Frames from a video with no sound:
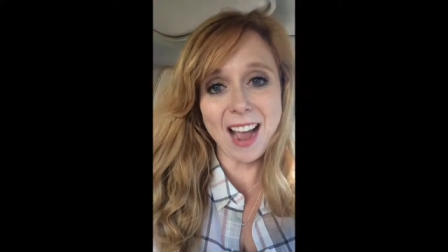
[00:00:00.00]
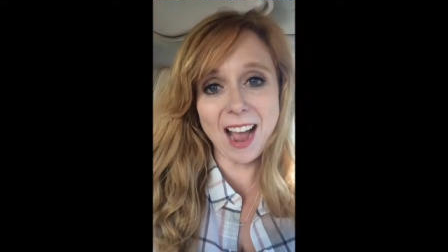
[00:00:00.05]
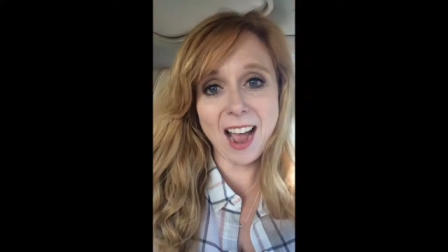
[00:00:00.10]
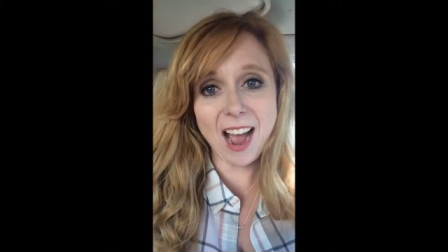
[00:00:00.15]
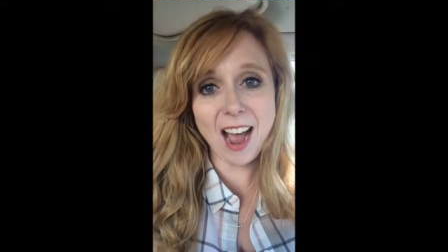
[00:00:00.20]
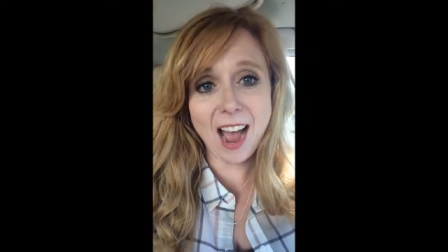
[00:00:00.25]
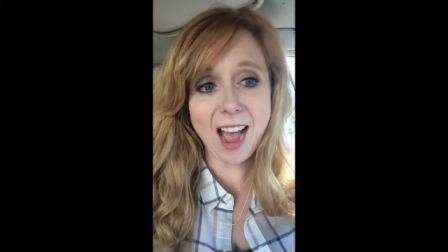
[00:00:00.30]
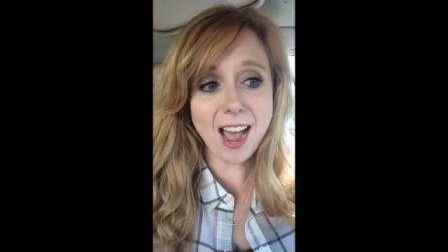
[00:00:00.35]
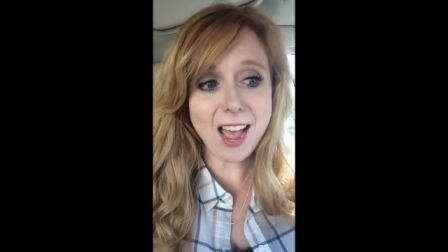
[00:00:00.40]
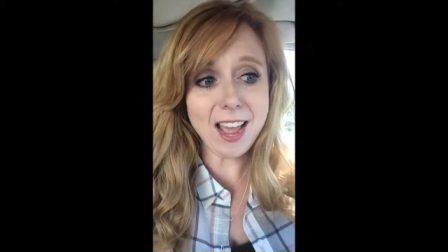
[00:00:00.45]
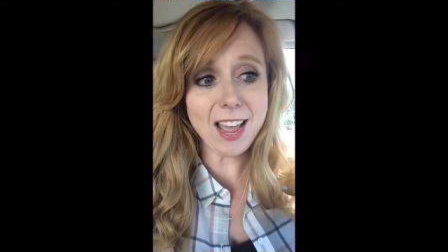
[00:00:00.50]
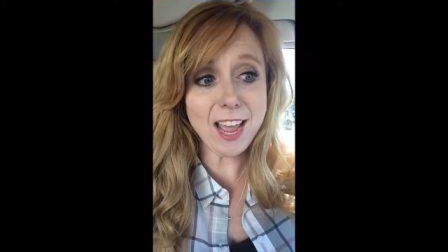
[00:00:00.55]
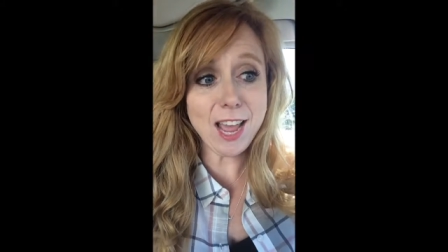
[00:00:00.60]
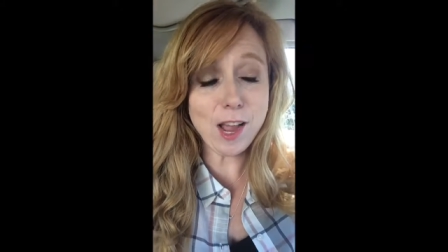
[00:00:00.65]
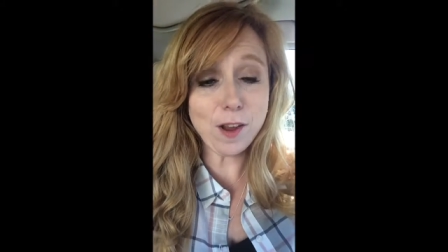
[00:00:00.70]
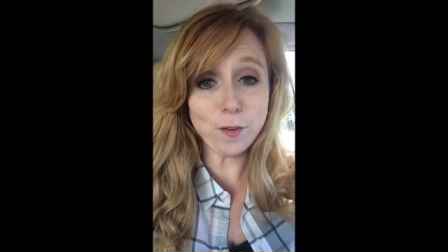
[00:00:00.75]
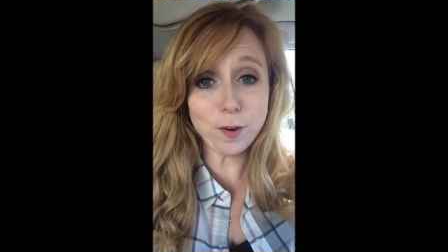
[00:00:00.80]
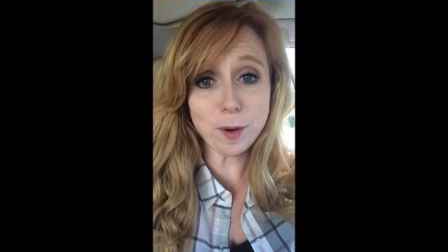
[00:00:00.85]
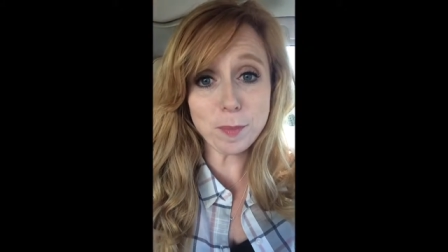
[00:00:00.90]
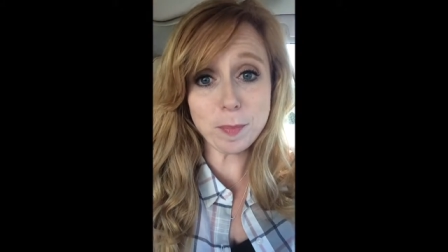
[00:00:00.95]
Hi
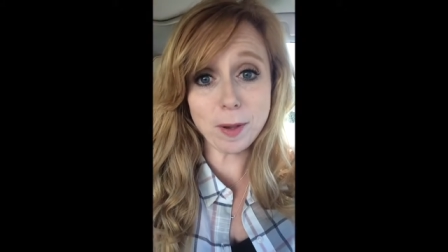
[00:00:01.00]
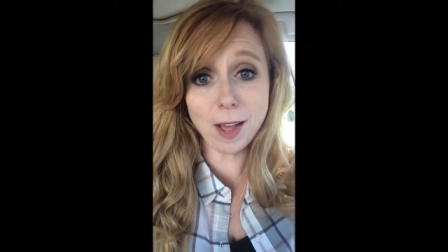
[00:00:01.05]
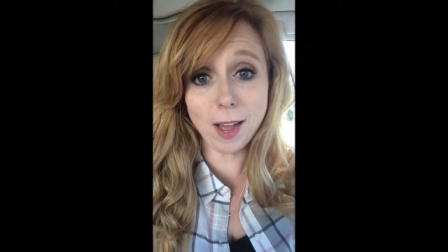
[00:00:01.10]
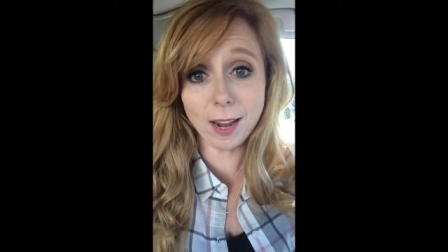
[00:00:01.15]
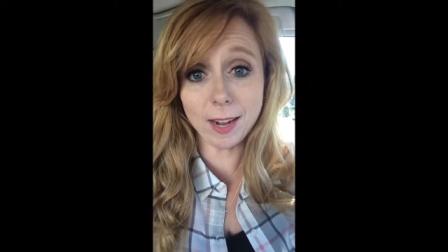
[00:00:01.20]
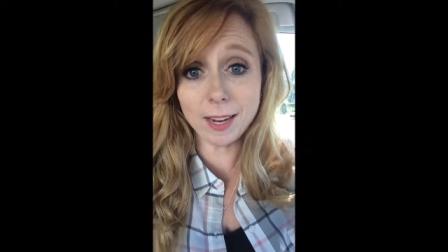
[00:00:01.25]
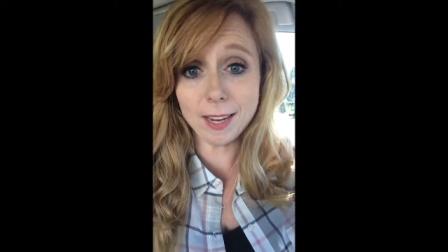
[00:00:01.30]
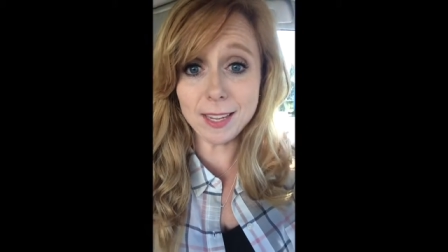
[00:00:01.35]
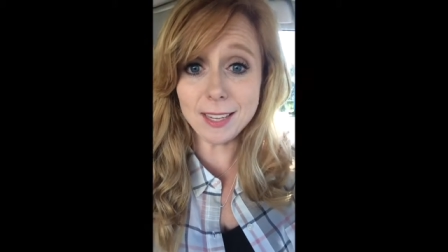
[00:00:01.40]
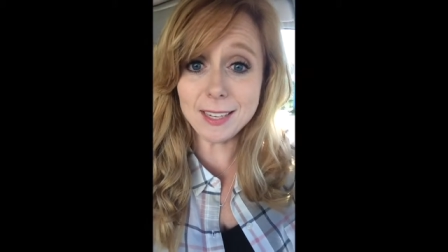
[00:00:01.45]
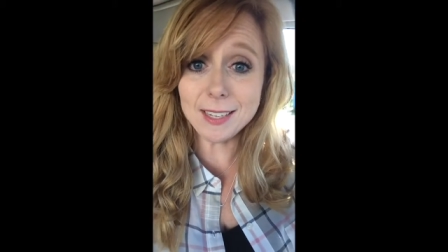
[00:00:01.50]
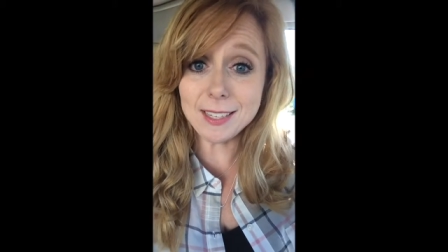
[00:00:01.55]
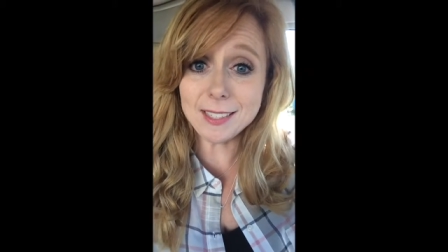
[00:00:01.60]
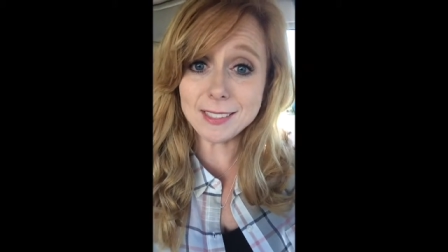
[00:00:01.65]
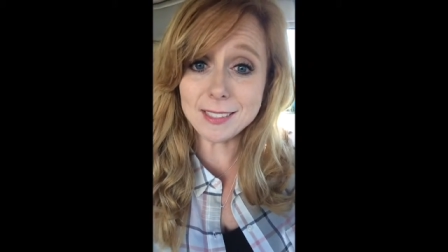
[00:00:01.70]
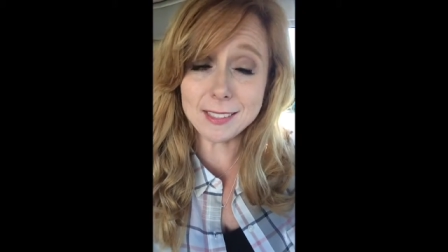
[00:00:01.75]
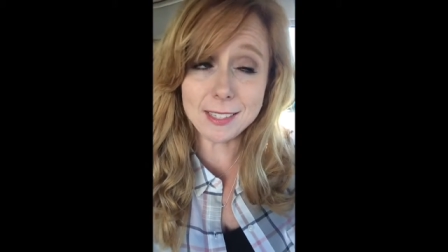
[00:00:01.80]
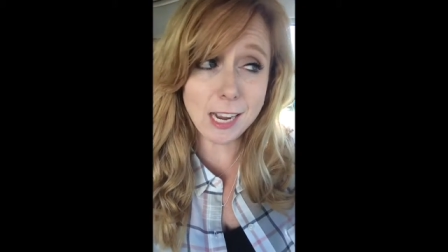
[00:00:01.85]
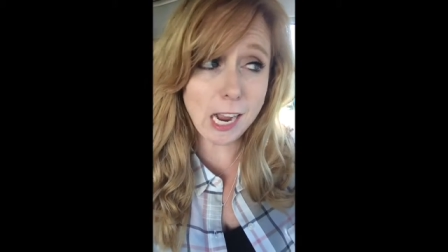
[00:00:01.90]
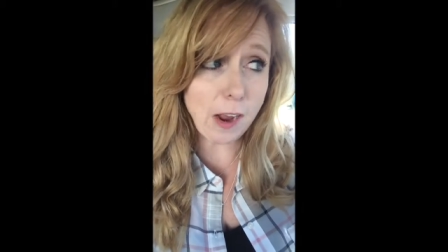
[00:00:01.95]
everybody, it
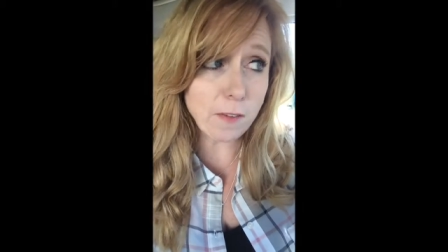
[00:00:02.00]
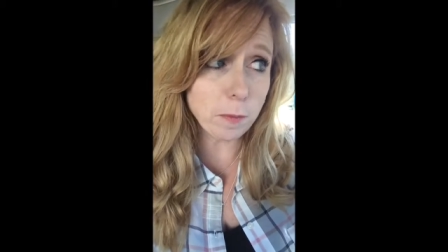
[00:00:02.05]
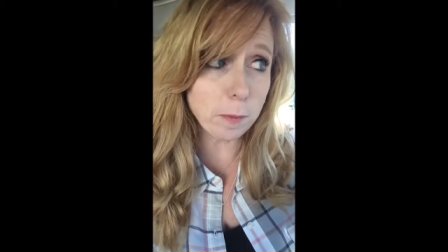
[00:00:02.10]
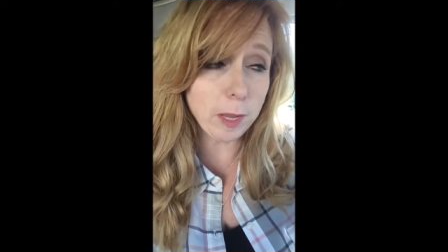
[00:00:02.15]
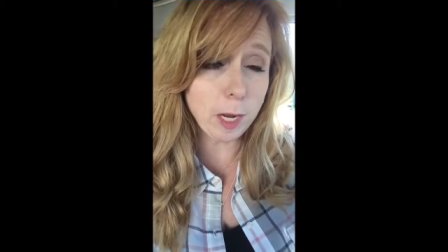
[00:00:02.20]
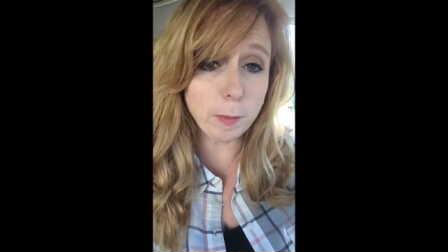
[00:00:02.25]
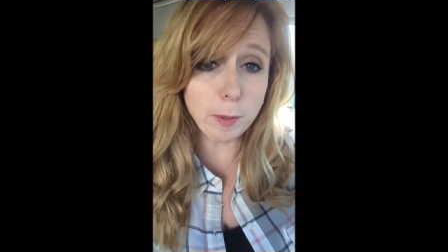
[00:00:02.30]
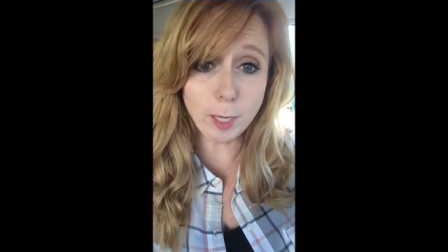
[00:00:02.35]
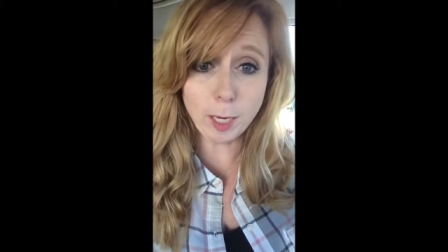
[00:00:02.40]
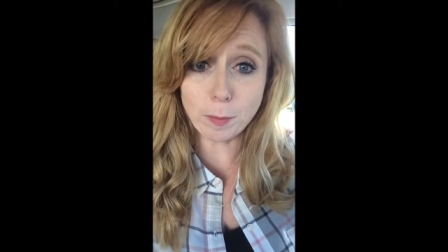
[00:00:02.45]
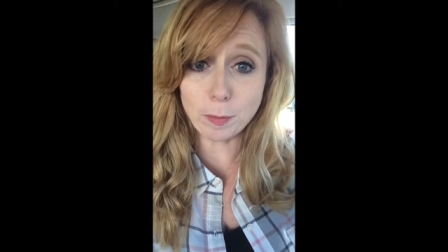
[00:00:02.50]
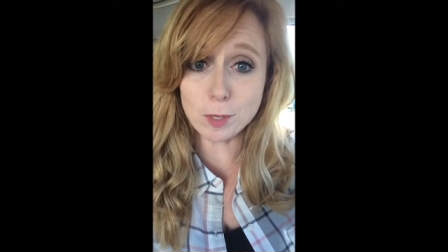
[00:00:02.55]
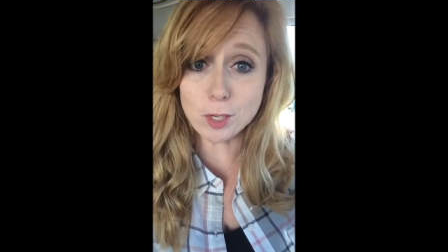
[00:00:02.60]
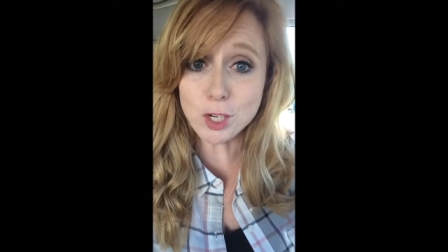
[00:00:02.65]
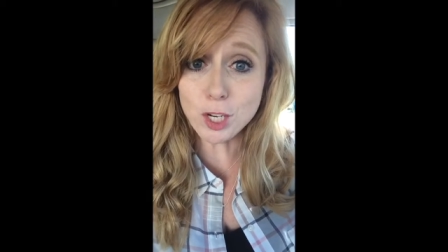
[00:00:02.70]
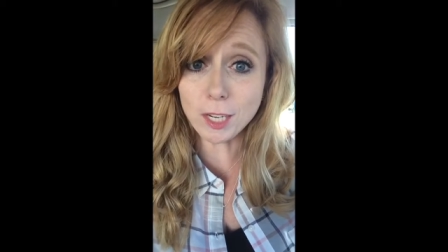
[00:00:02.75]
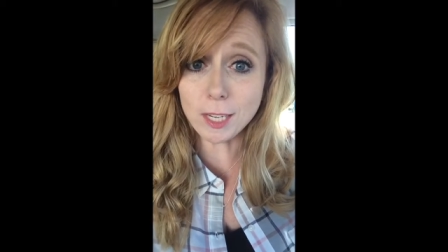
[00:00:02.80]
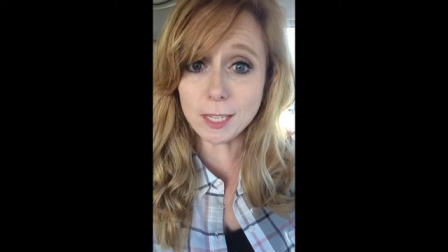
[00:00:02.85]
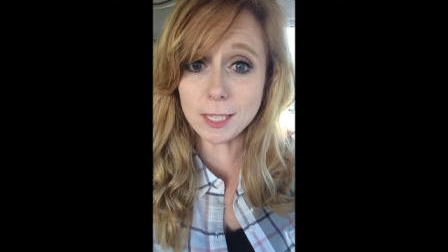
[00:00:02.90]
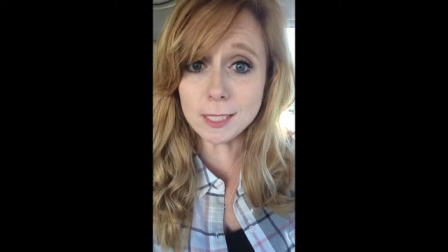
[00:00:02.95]
is time for me to pick up the
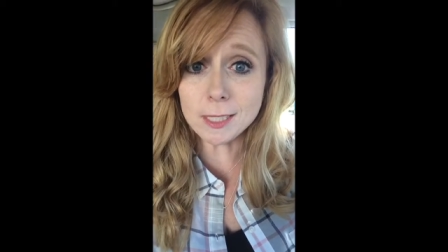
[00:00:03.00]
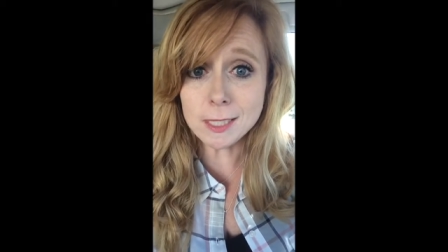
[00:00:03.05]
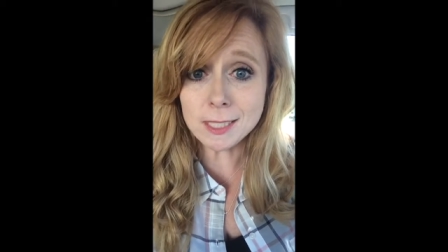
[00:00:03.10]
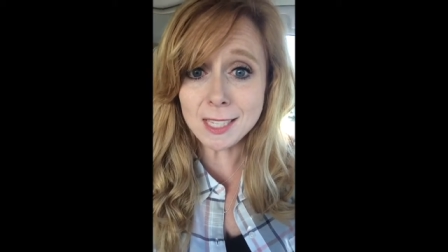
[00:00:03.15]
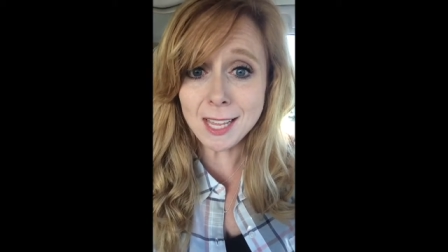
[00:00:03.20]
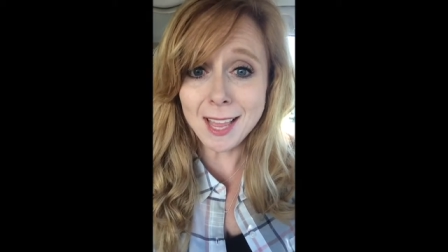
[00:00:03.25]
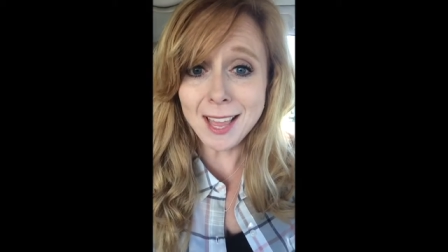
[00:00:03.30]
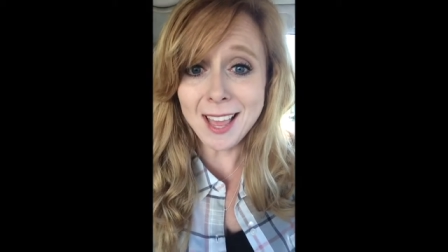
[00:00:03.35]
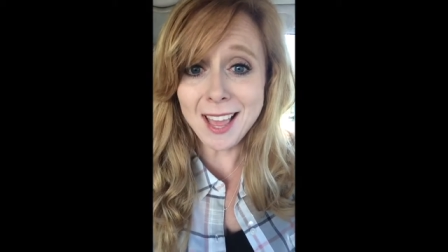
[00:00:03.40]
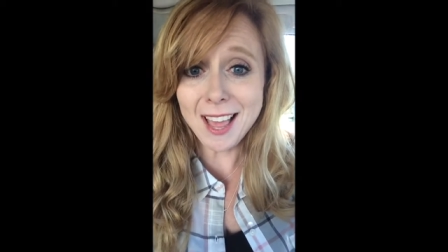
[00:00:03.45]
chickens